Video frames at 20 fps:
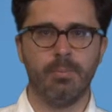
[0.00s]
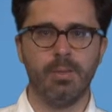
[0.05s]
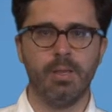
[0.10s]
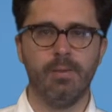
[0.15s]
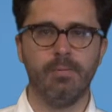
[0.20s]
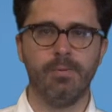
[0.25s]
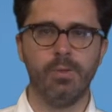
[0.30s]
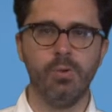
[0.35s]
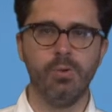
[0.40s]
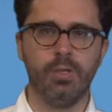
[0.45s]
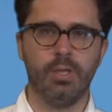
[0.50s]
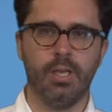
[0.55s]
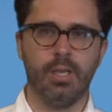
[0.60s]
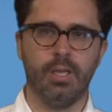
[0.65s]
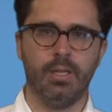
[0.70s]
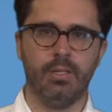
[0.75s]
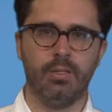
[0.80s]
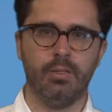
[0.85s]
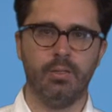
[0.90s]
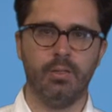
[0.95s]
If you
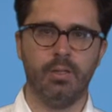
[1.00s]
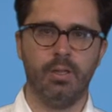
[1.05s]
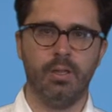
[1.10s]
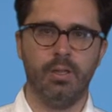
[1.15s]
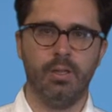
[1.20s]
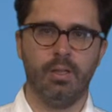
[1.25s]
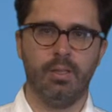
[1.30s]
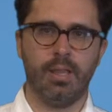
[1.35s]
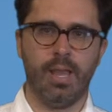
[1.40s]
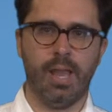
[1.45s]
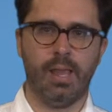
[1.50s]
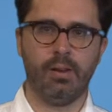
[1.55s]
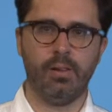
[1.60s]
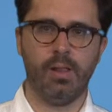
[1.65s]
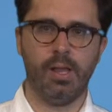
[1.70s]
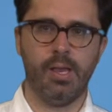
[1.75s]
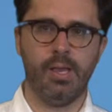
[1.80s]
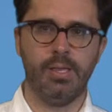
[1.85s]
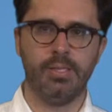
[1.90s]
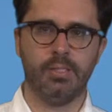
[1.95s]
can
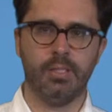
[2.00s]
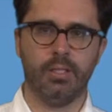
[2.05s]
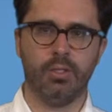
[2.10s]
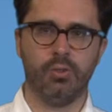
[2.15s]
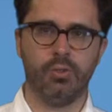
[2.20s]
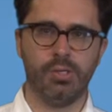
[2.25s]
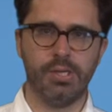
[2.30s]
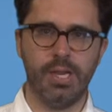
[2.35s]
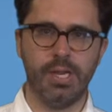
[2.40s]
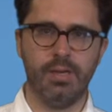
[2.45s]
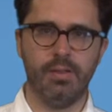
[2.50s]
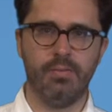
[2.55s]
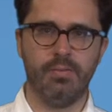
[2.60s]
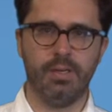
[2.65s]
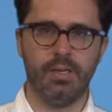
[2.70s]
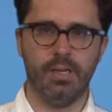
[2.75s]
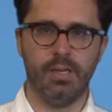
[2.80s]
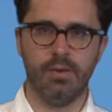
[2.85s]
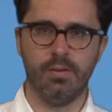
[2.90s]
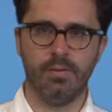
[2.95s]
catalyze a creative
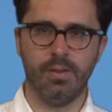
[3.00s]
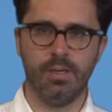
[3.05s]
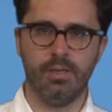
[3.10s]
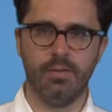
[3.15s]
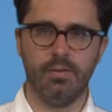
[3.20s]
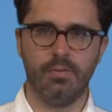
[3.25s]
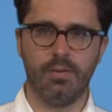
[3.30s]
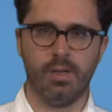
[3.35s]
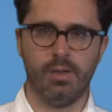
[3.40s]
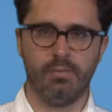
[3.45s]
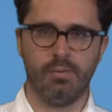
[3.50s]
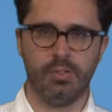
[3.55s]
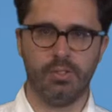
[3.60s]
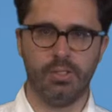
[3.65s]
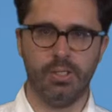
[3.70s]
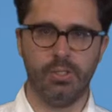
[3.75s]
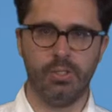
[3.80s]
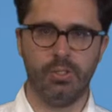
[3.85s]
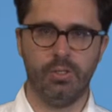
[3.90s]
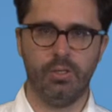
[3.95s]
and innovative
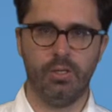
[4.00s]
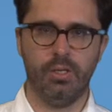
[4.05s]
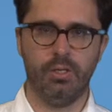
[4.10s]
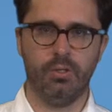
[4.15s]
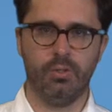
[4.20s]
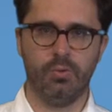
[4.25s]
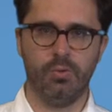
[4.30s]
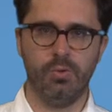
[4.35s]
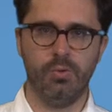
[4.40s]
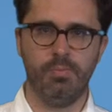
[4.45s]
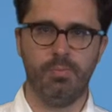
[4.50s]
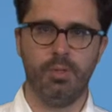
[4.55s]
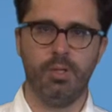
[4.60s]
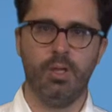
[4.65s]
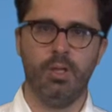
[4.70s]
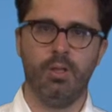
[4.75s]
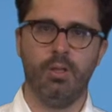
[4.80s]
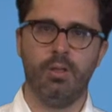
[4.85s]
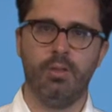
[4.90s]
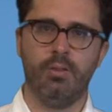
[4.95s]
conversation in a group,
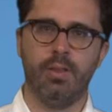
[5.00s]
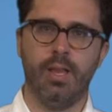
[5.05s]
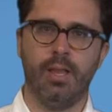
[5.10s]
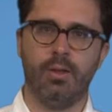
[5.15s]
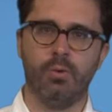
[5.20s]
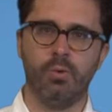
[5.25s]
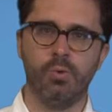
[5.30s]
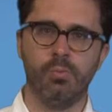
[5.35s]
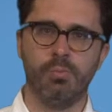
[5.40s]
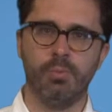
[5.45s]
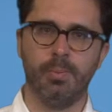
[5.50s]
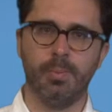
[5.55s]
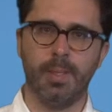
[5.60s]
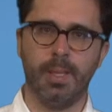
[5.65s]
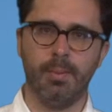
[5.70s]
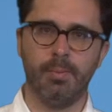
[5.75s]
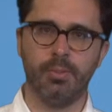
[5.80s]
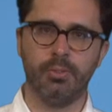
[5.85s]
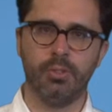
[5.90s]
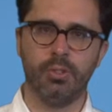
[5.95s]
that group will
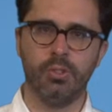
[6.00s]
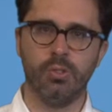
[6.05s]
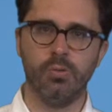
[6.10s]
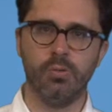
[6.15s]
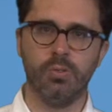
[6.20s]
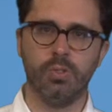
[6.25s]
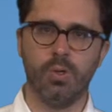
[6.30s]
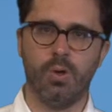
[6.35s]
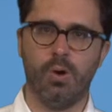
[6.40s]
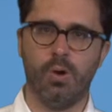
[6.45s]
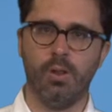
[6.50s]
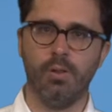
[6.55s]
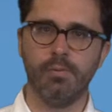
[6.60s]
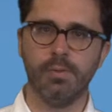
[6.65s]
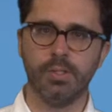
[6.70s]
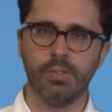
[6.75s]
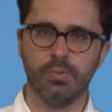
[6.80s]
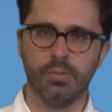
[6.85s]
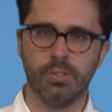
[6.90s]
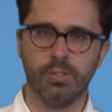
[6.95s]
be able to use all of
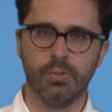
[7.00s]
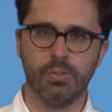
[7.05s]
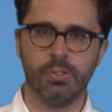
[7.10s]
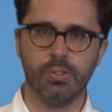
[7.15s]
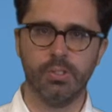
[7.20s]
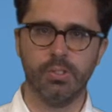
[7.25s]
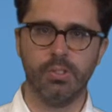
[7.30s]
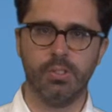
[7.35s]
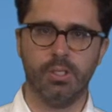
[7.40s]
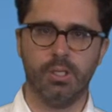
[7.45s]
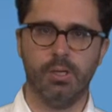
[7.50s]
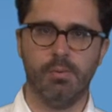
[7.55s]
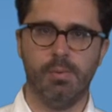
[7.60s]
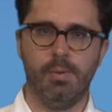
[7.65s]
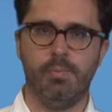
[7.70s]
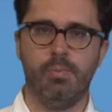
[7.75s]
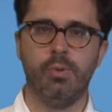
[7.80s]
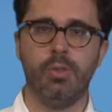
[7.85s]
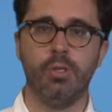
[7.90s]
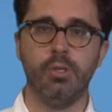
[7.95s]
its resources to come
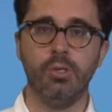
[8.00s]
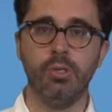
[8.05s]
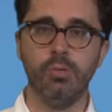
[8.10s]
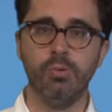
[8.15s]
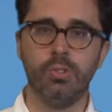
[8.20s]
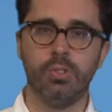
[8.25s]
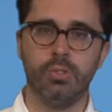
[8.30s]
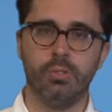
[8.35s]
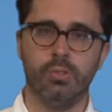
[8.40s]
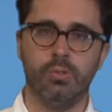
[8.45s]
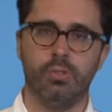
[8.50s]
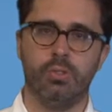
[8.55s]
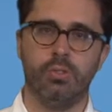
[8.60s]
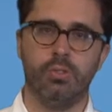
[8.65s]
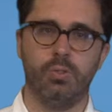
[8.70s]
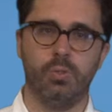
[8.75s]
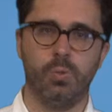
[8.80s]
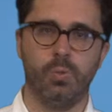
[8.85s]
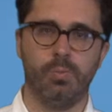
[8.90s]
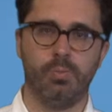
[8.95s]
up with a new
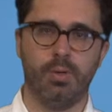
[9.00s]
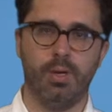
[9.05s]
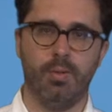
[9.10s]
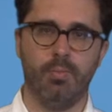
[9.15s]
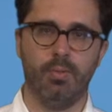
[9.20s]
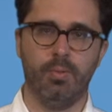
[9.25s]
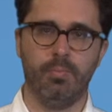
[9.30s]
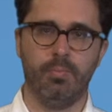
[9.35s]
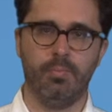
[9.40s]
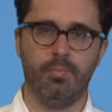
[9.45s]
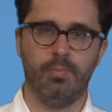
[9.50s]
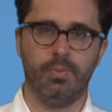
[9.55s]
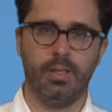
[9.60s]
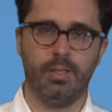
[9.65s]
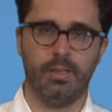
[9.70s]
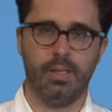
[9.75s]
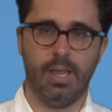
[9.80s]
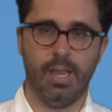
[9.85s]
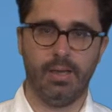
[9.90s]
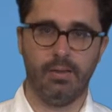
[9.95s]
solution to a problem
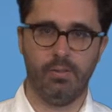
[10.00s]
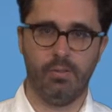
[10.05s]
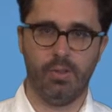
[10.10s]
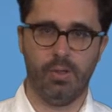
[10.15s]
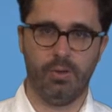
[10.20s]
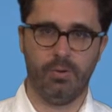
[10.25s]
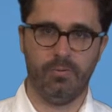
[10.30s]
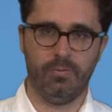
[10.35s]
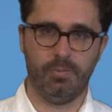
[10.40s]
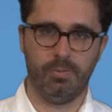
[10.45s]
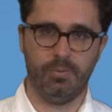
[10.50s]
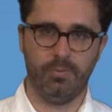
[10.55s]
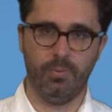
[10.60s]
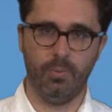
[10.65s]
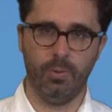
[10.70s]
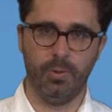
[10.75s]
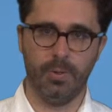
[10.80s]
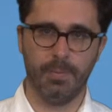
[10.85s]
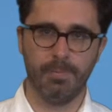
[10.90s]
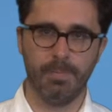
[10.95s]
that they hadn't thought of
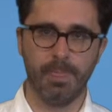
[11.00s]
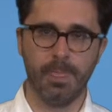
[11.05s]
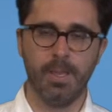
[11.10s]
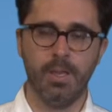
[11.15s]
before.